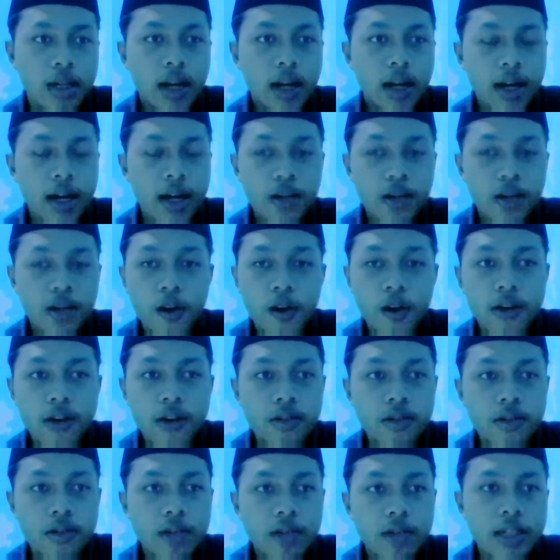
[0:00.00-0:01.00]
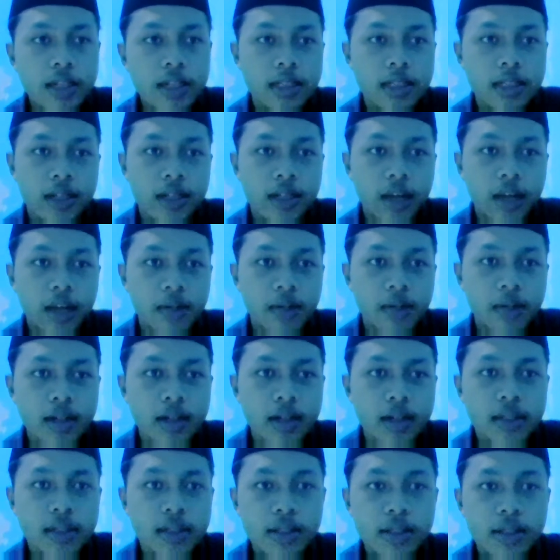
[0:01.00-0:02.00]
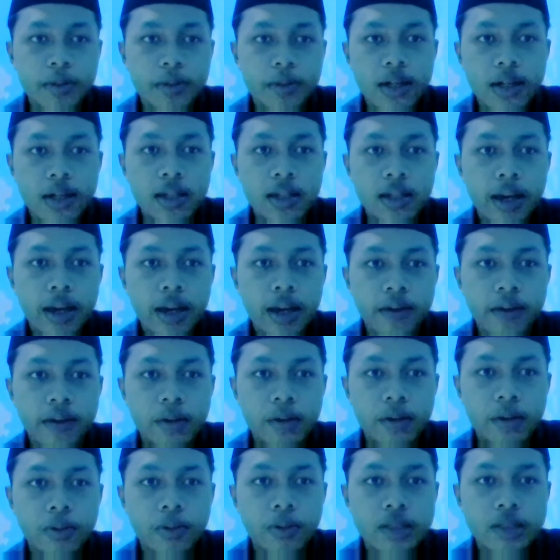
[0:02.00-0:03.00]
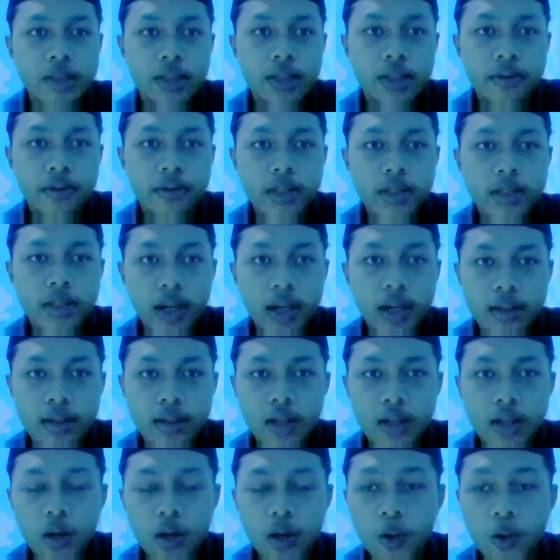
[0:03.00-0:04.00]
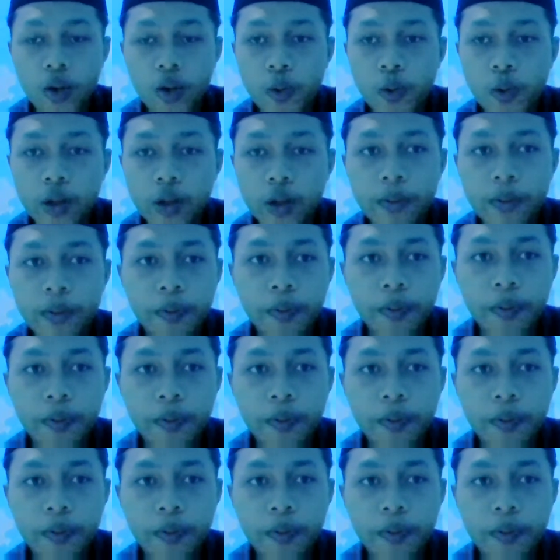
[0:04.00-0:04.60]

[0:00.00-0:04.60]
And coagulation chemical typically have a positive charge, with